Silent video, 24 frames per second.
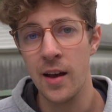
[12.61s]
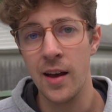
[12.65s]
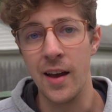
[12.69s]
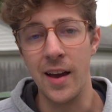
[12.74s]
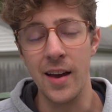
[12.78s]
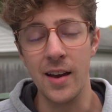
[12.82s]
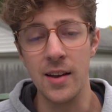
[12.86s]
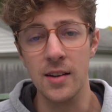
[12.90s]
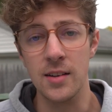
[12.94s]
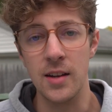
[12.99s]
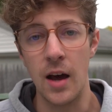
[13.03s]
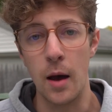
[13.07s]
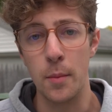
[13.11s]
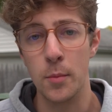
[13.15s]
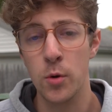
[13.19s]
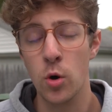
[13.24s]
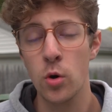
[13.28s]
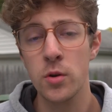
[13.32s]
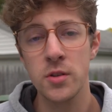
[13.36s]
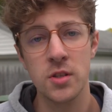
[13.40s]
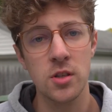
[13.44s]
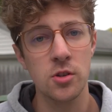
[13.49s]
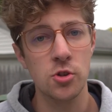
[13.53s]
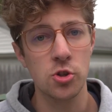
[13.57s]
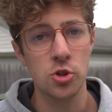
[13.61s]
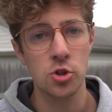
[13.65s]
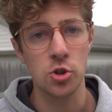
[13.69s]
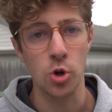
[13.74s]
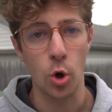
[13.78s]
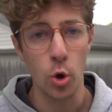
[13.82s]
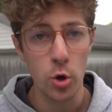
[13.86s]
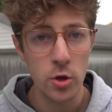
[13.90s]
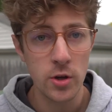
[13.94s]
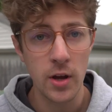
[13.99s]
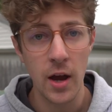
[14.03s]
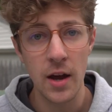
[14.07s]
And I'm going to
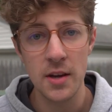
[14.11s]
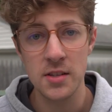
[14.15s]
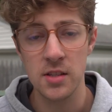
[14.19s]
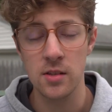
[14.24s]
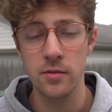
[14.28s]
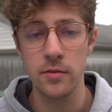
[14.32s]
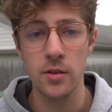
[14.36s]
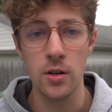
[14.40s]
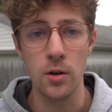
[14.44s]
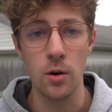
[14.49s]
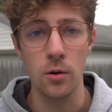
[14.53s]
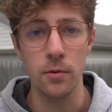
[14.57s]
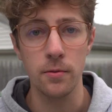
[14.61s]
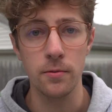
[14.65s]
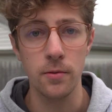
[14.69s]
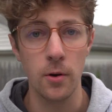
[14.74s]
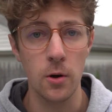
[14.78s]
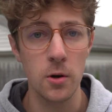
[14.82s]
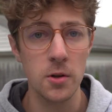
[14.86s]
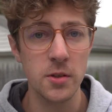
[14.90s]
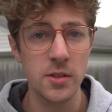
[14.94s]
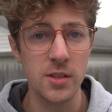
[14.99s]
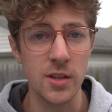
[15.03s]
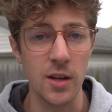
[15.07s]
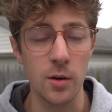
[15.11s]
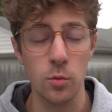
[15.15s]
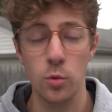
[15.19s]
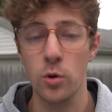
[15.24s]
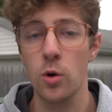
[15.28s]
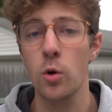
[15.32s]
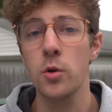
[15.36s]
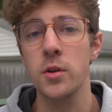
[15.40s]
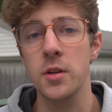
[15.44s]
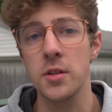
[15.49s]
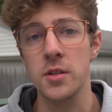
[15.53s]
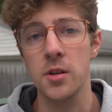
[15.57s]
show you guys the video first, and we're
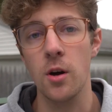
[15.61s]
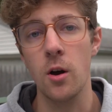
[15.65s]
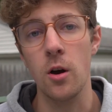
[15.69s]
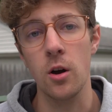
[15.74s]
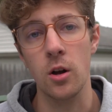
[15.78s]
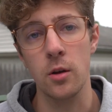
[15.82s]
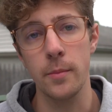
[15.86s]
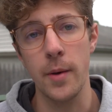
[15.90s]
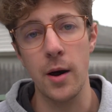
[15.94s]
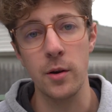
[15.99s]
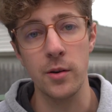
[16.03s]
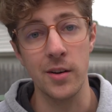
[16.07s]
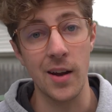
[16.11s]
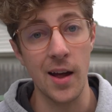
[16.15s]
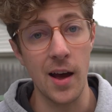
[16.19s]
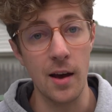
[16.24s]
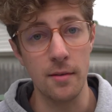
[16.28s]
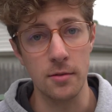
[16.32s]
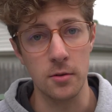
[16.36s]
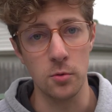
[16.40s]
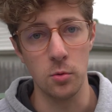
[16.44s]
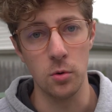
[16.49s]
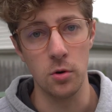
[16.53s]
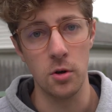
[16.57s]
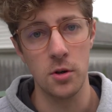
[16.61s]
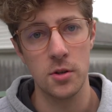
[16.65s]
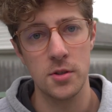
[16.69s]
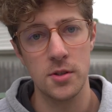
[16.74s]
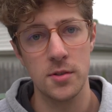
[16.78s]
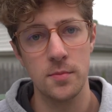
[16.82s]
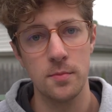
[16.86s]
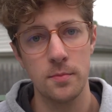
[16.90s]
going to talk about it afterwards.